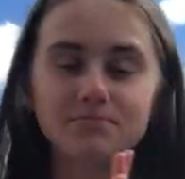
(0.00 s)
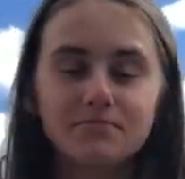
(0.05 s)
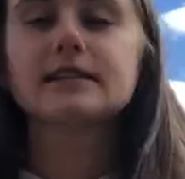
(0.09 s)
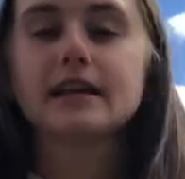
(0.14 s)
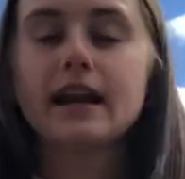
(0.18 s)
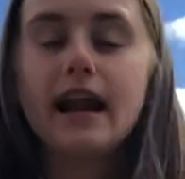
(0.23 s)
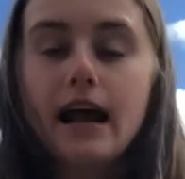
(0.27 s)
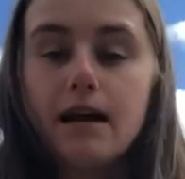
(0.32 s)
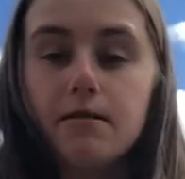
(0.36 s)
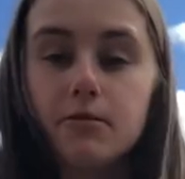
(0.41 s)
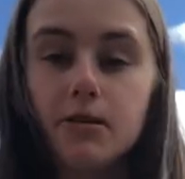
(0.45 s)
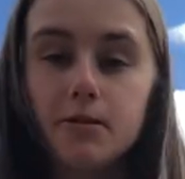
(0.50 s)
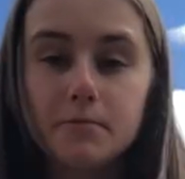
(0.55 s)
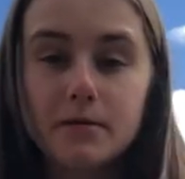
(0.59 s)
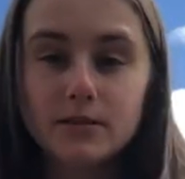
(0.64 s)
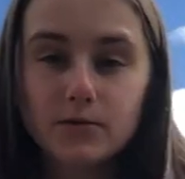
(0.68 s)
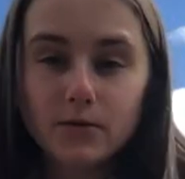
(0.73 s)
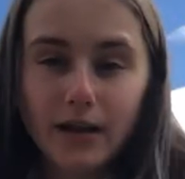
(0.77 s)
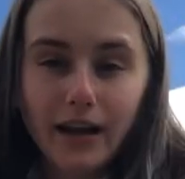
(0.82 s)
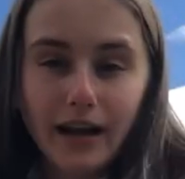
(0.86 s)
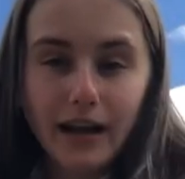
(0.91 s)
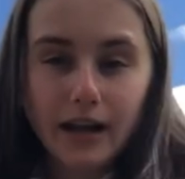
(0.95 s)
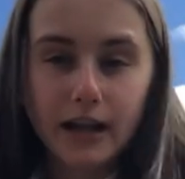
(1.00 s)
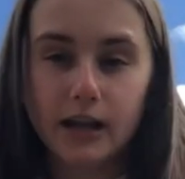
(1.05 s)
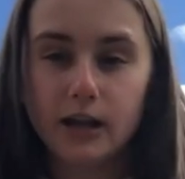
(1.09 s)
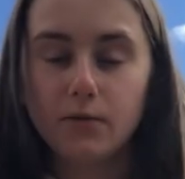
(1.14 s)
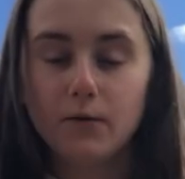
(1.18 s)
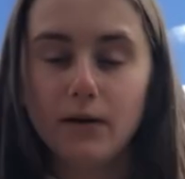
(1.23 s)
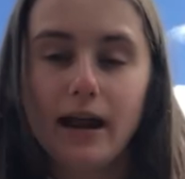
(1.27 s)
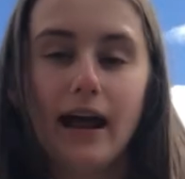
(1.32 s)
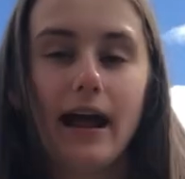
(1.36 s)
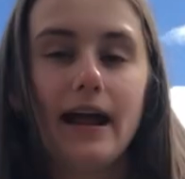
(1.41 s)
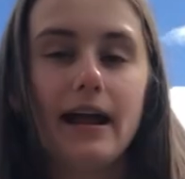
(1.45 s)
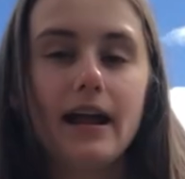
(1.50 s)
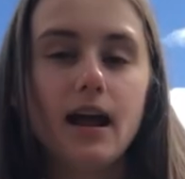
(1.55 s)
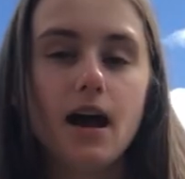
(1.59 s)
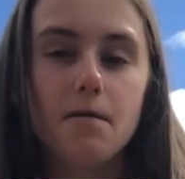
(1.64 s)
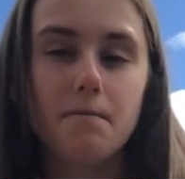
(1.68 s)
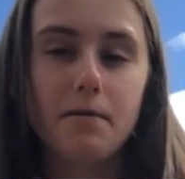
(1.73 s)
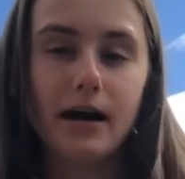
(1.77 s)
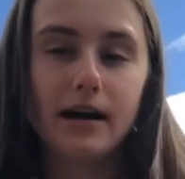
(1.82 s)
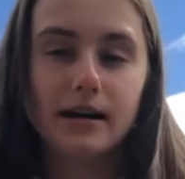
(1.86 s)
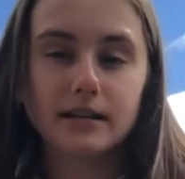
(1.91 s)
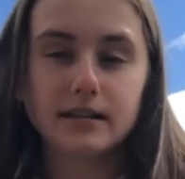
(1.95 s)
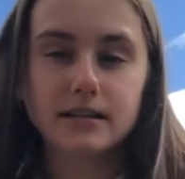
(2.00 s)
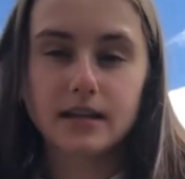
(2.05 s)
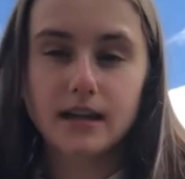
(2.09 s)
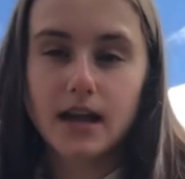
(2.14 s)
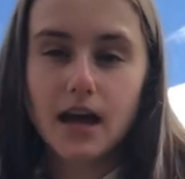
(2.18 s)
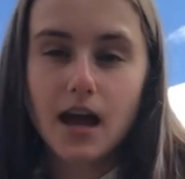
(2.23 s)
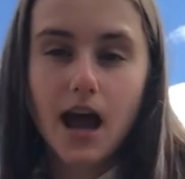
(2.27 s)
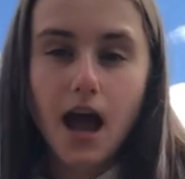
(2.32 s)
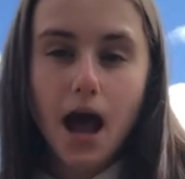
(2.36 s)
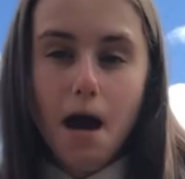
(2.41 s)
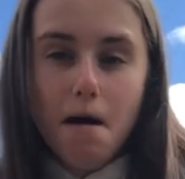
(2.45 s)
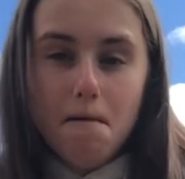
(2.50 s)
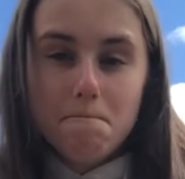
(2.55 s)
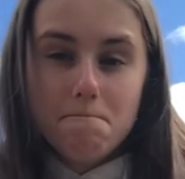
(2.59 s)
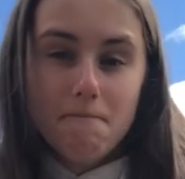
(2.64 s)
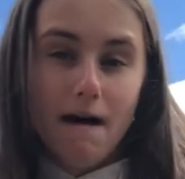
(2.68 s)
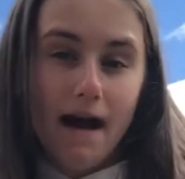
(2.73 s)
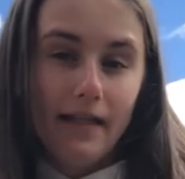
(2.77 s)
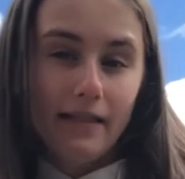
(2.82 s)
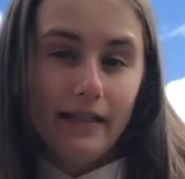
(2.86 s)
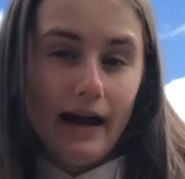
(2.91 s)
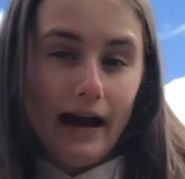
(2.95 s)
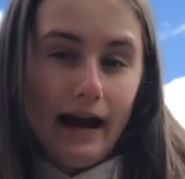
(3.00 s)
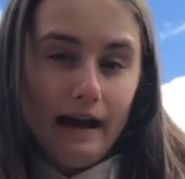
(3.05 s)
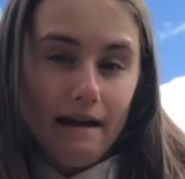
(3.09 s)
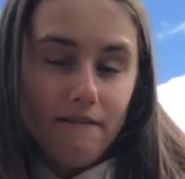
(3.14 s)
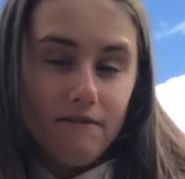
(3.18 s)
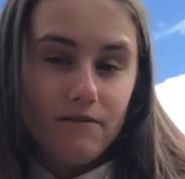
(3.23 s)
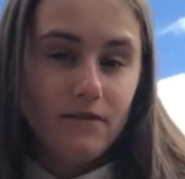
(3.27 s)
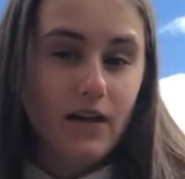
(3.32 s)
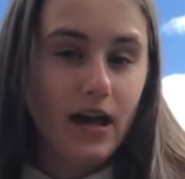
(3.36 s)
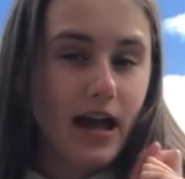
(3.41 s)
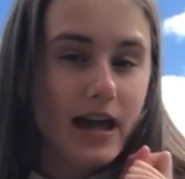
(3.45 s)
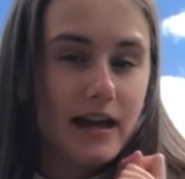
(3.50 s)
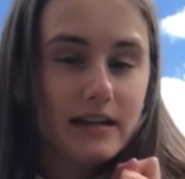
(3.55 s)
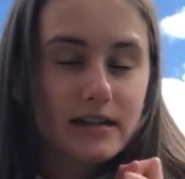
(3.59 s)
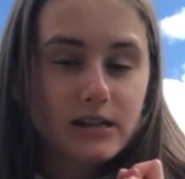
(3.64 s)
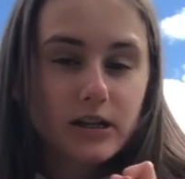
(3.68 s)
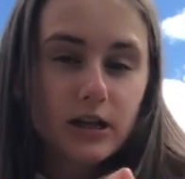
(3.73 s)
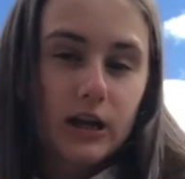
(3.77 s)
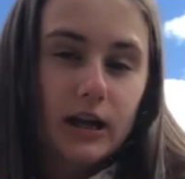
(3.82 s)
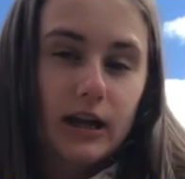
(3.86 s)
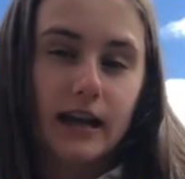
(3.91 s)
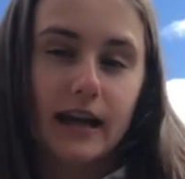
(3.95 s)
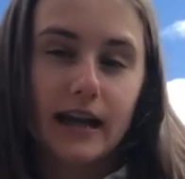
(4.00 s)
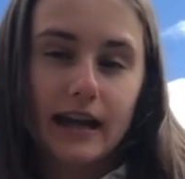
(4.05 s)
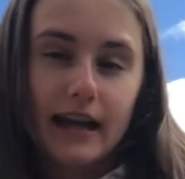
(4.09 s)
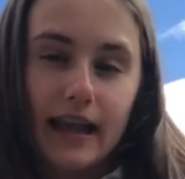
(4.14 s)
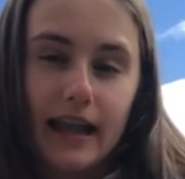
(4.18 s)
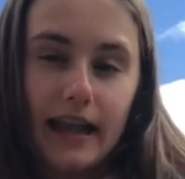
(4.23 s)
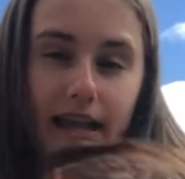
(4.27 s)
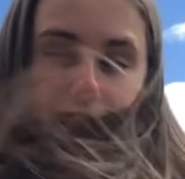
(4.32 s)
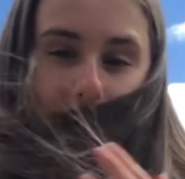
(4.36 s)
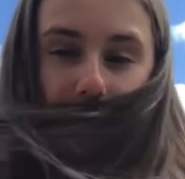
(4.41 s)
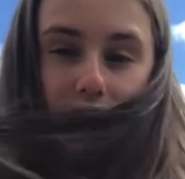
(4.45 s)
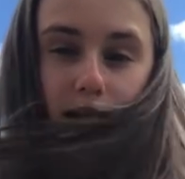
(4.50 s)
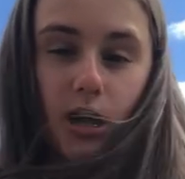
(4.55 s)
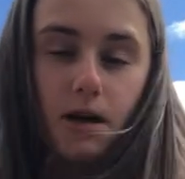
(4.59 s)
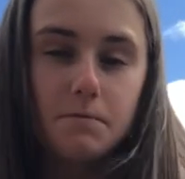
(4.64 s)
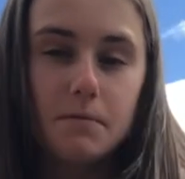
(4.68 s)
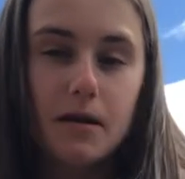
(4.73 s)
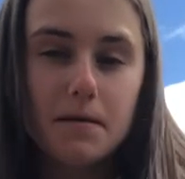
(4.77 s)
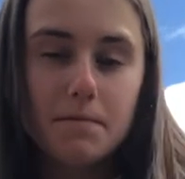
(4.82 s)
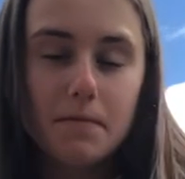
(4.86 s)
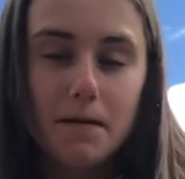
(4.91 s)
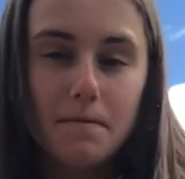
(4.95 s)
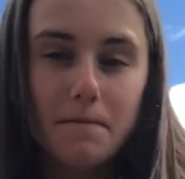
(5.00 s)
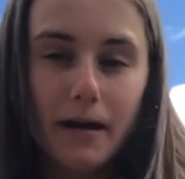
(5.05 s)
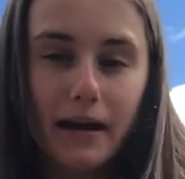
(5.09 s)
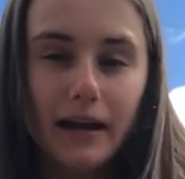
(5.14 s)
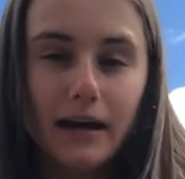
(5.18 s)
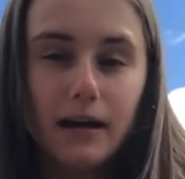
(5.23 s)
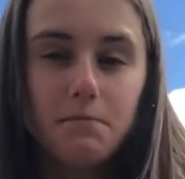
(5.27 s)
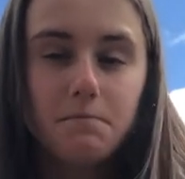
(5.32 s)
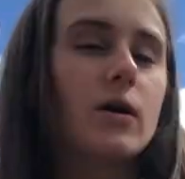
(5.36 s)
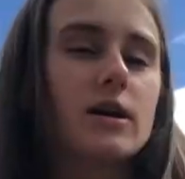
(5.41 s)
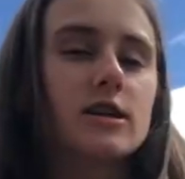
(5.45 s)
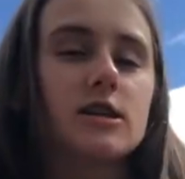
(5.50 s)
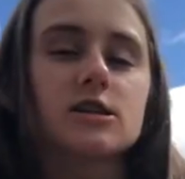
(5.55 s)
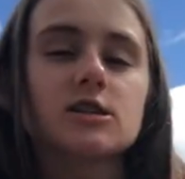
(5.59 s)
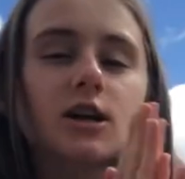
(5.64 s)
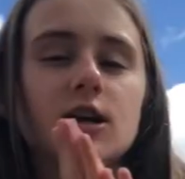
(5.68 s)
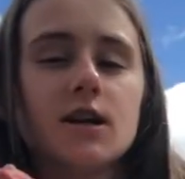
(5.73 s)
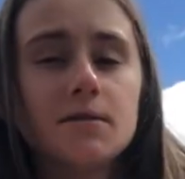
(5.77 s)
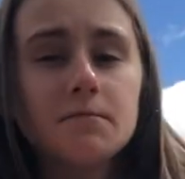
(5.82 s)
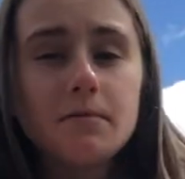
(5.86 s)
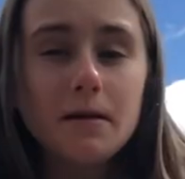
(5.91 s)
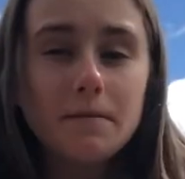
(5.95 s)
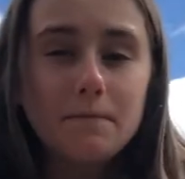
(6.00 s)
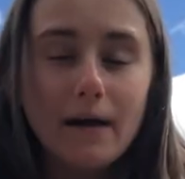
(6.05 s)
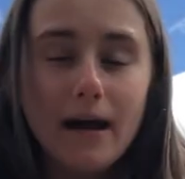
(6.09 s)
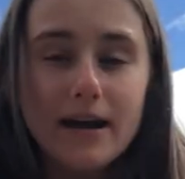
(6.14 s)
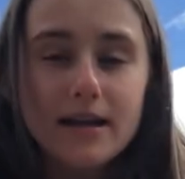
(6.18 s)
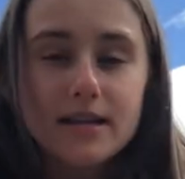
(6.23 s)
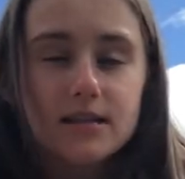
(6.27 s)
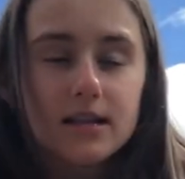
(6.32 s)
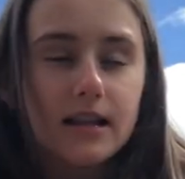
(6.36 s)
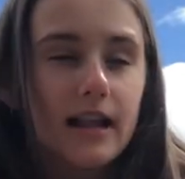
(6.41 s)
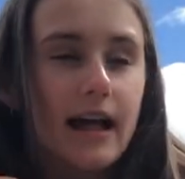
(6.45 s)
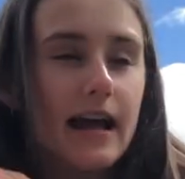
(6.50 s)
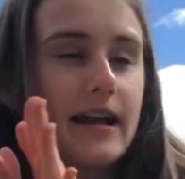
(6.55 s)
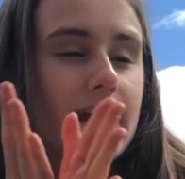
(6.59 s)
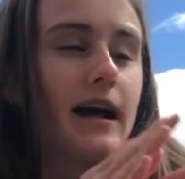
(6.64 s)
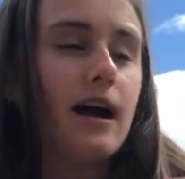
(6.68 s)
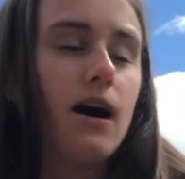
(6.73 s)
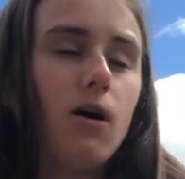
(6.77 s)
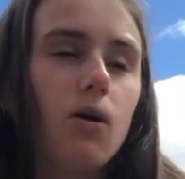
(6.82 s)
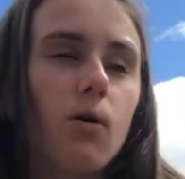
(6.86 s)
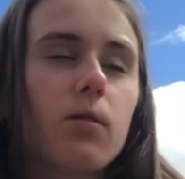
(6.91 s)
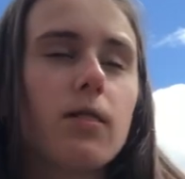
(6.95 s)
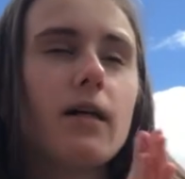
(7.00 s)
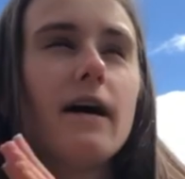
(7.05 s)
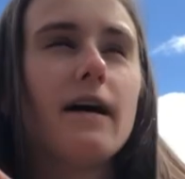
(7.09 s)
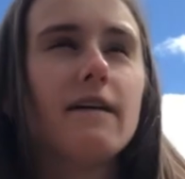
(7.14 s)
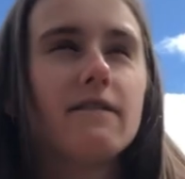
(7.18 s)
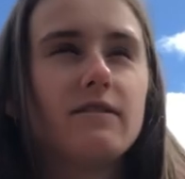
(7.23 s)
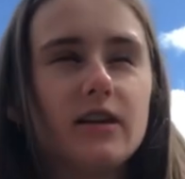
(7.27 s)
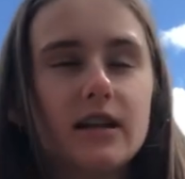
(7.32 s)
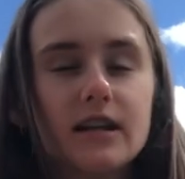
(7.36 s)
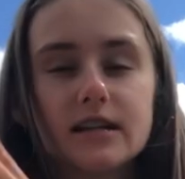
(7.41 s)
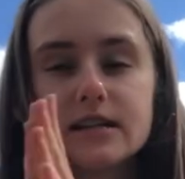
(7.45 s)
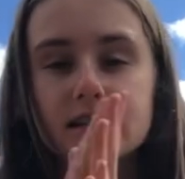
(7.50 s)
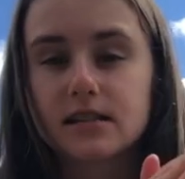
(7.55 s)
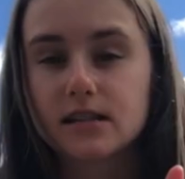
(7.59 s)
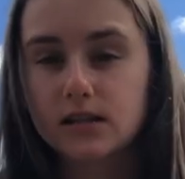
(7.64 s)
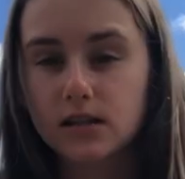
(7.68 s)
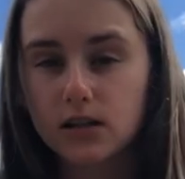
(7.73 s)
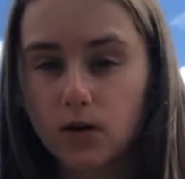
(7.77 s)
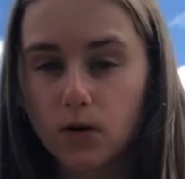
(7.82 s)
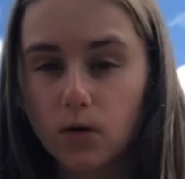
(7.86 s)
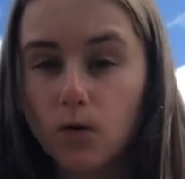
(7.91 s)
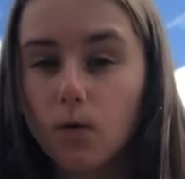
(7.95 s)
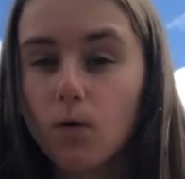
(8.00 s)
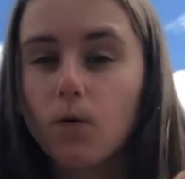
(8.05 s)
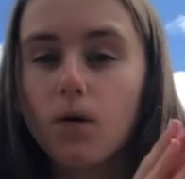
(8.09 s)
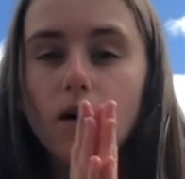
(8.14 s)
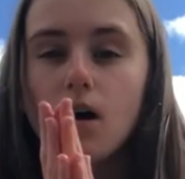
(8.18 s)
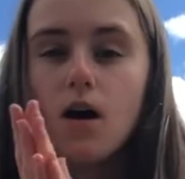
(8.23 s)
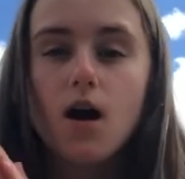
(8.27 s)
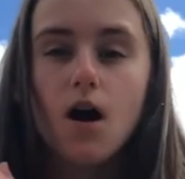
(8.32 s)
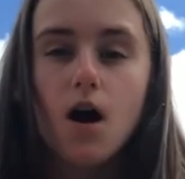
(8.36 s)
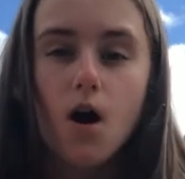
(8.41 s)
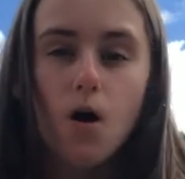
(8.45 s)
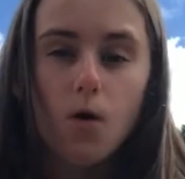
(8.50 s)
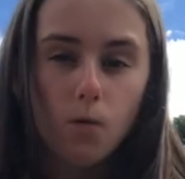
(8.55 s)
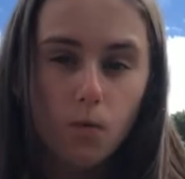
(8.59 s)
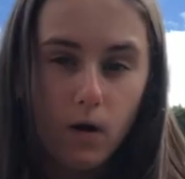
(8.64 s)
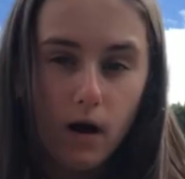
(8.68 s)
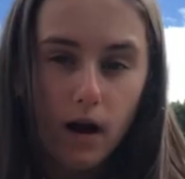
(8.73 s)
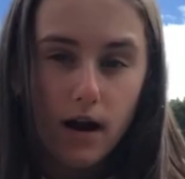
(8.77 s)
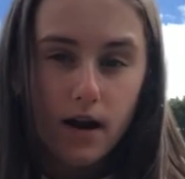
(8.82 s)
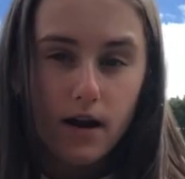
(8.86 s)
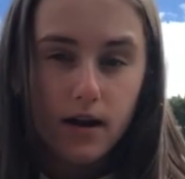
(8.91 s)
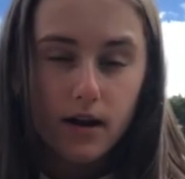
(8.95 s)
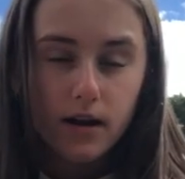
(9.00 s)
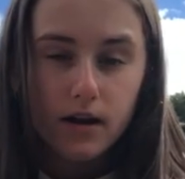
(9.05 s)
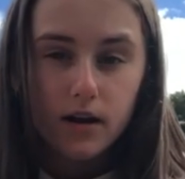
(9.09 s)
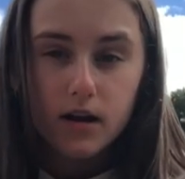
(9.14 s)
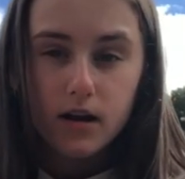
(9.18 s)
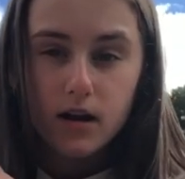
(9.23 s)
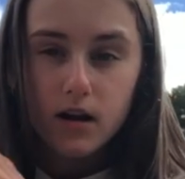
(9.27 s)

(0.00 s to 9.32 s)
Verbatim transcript: Today I'm going to be doing a Q&A about my life and so you can get to know me a bit better. Questions are going to be based on like health, fitness, school, work.